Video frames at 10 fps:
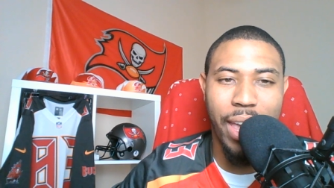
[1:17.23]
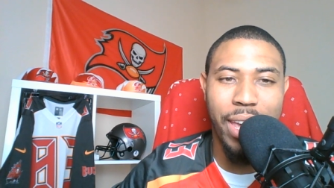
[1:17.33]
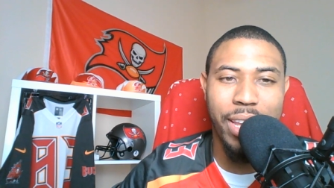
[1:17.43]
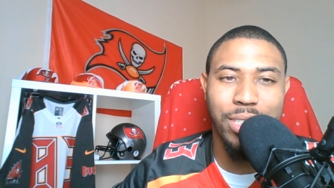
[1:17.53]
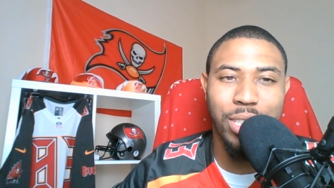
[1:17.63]

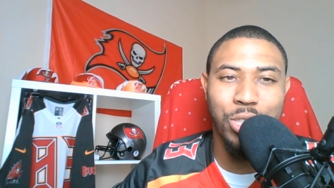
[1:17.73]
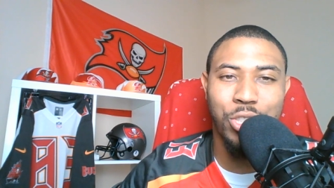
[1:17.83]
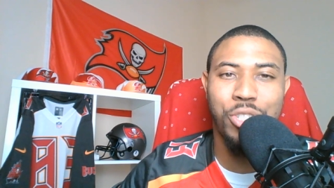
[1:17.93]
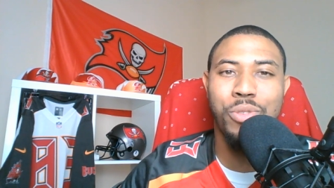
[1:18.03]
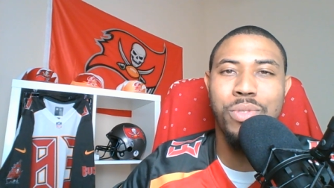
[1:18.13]
and it's a
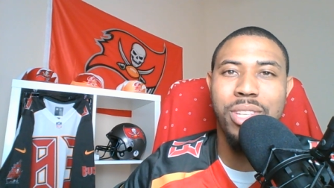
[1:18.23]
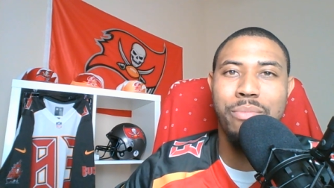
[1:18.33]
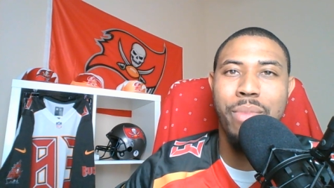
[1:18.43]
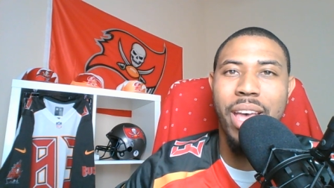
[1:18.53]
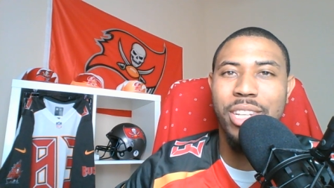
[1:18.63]
juicy
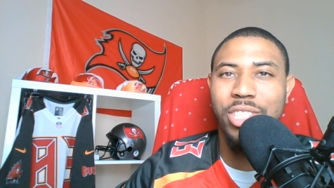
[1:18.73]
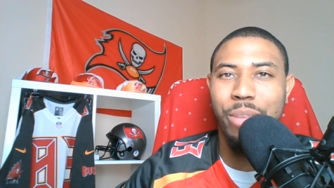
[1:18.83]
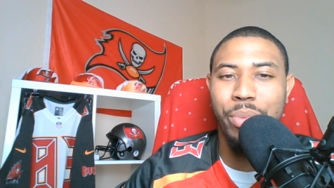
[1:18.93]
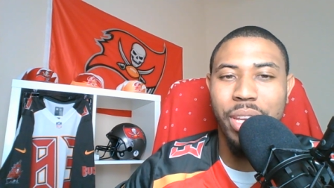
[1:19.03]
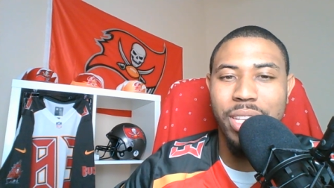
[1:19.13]

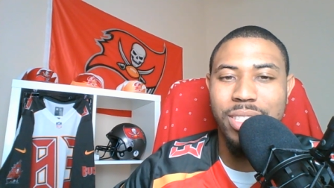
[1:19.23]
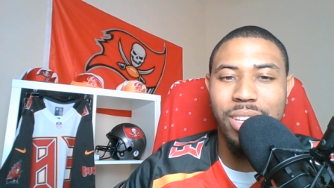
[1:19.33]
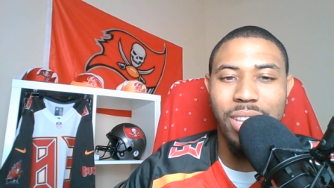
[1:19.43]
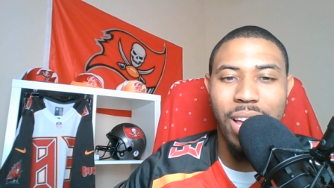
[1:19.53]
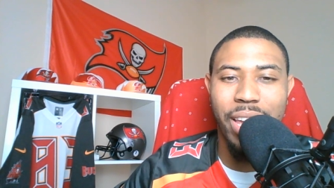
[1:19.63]
matchup against
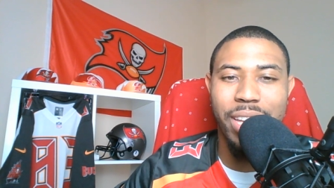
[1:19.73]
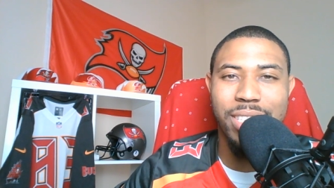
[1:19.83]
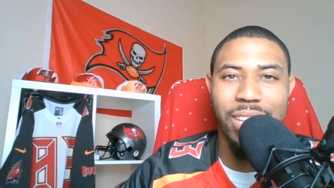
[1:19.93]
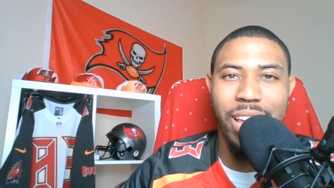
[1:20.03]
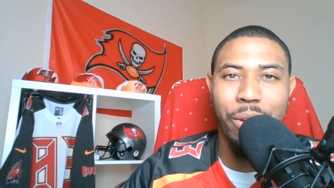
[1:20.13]
the
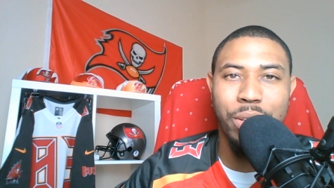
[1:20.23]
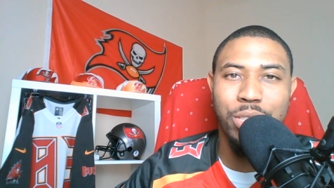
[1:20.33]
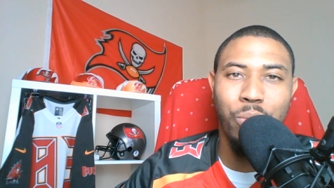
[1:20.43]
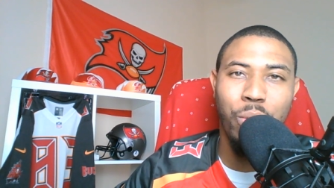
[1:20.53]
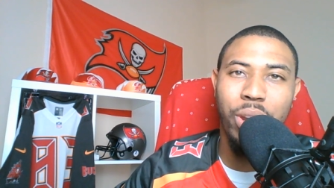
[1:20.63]
Lions,
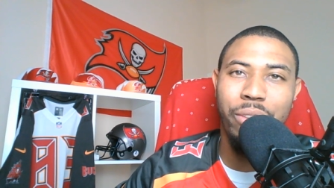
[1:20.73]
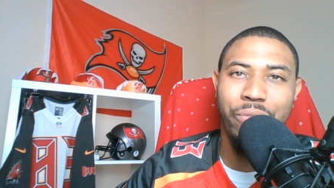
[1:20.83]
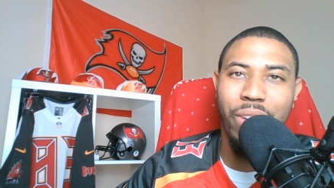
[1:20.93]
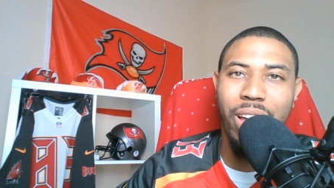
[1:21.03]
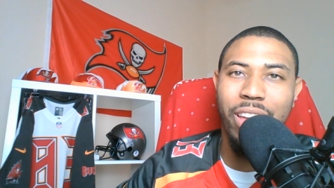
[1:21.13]
allowing
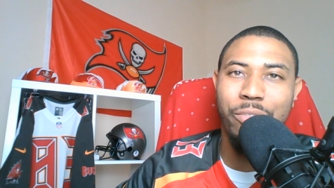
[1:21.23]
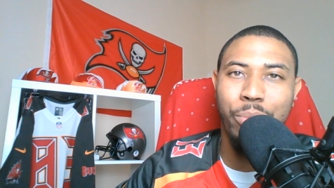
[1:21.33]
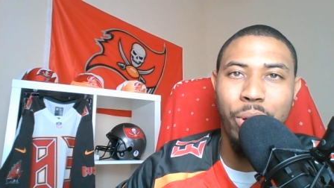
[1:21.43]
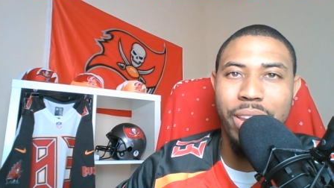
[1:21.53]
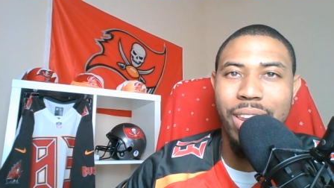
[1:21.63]

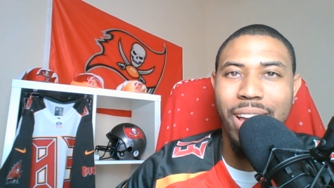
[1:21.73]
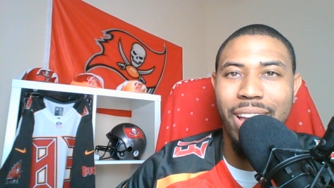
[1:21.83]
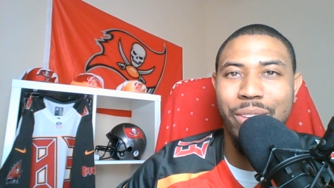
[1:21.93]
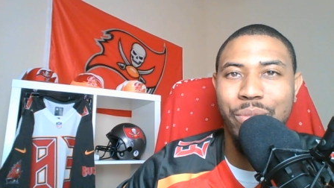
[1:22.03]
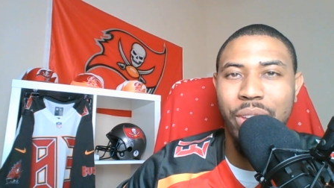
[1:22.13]

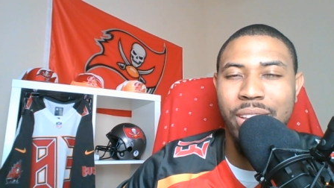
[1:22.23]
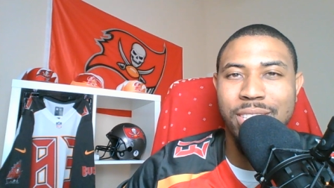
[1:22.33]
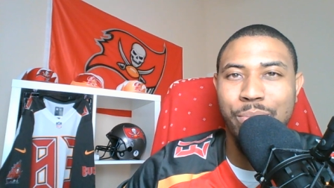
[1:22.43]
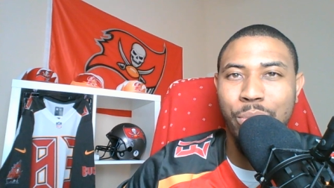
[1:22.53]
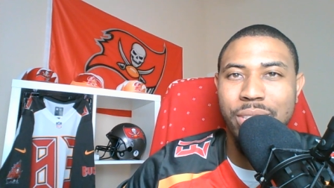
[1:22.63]
25.9
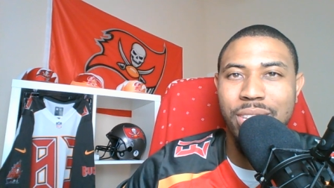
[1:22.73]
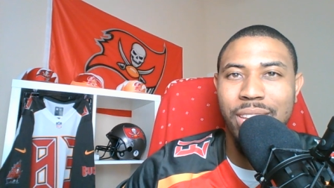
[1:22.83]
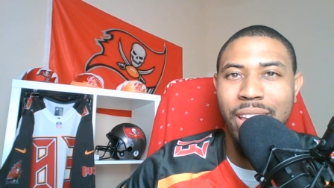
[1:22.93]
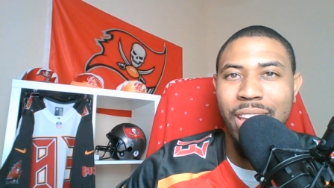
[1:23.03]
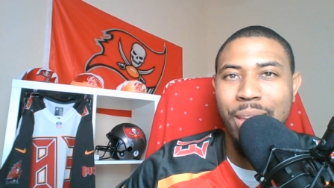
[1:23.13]
fantasy points a
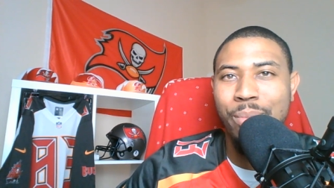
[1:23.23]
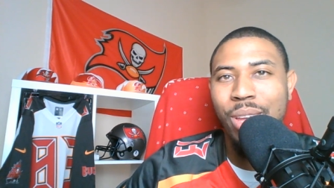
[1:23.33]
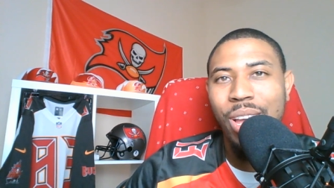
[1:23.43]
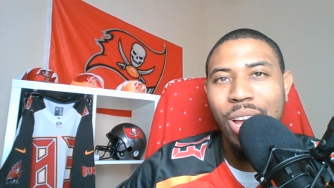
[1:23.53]
game,